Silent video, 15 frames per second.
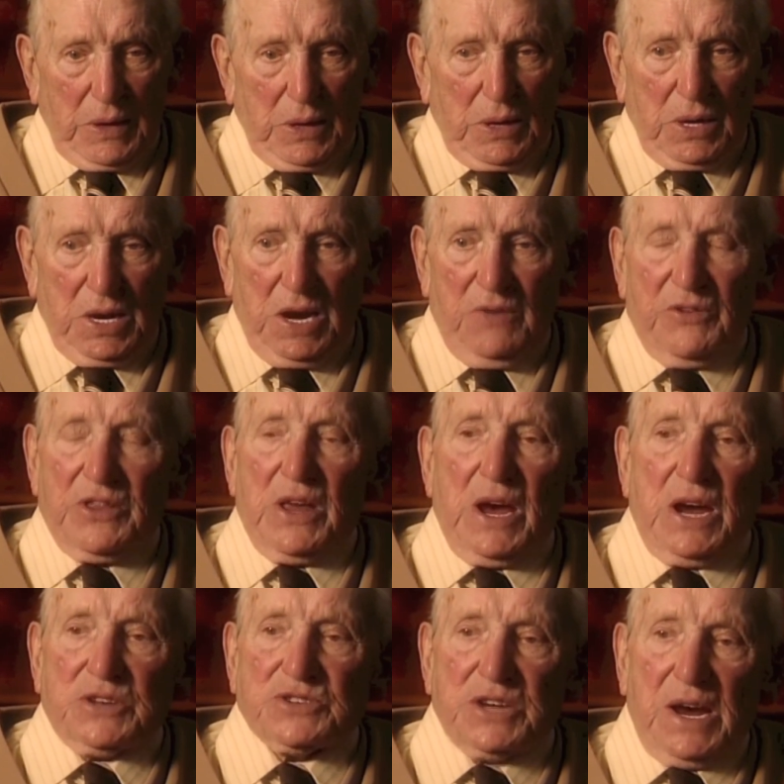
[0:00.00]
even
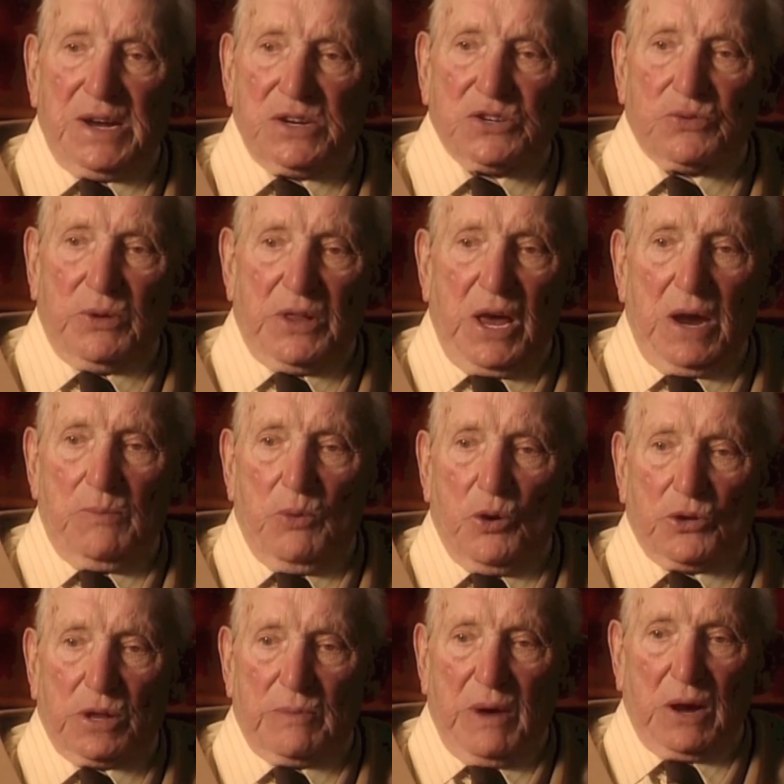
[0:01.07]
their tanks, when they
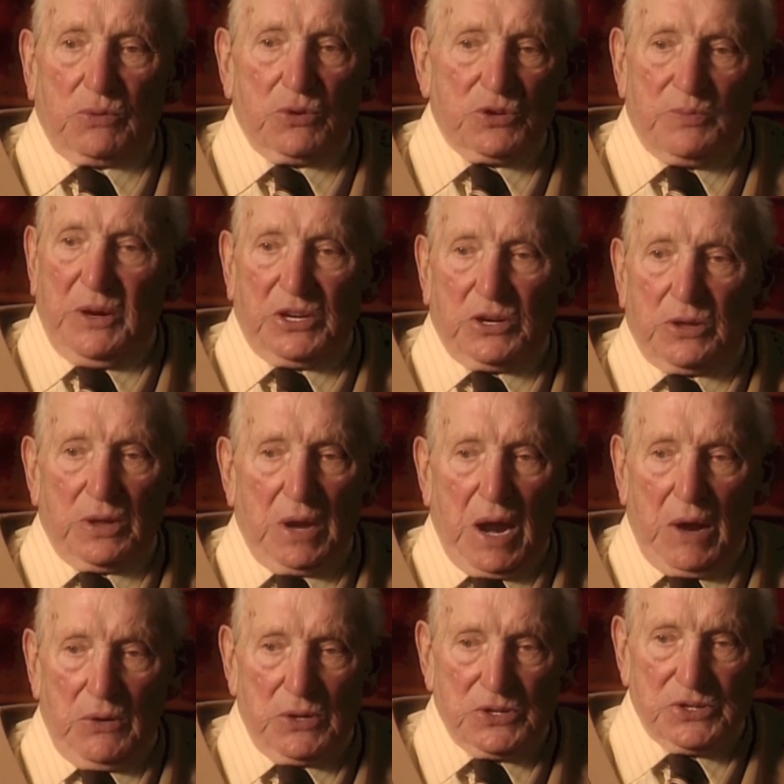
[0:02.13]
bought them out, was better than
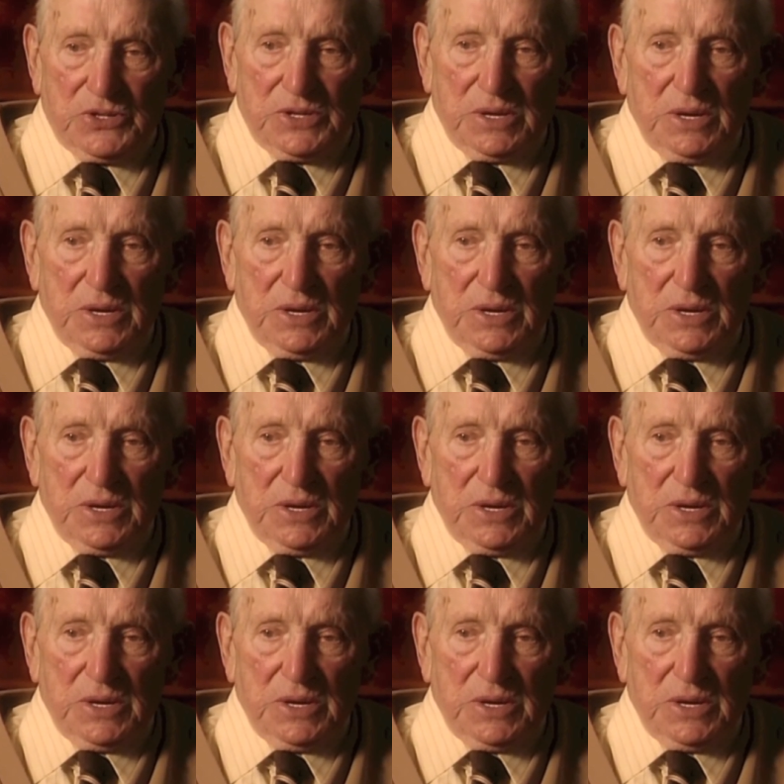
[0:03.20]
ours.